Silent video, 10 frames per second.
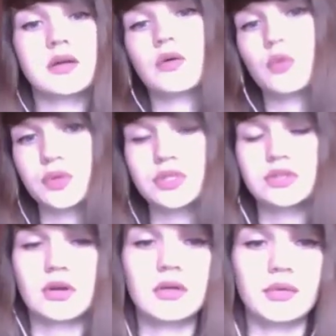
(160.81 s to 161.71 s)
So we
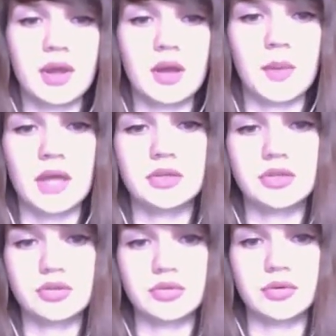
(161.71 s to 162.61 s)
strongly
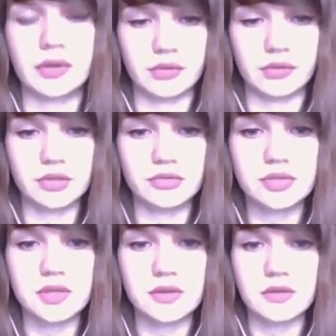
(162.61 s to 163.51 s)
recommend to agree to
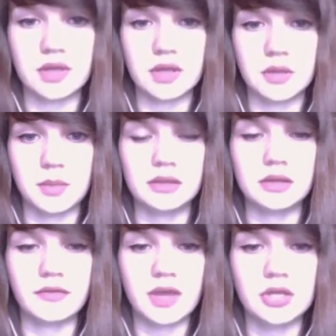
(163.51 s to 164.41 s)
receive the email
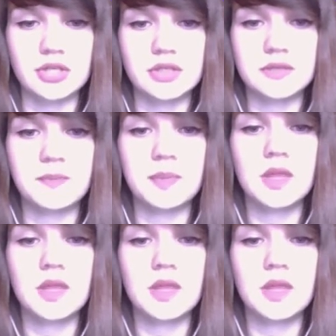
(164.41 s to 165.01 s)
notifications.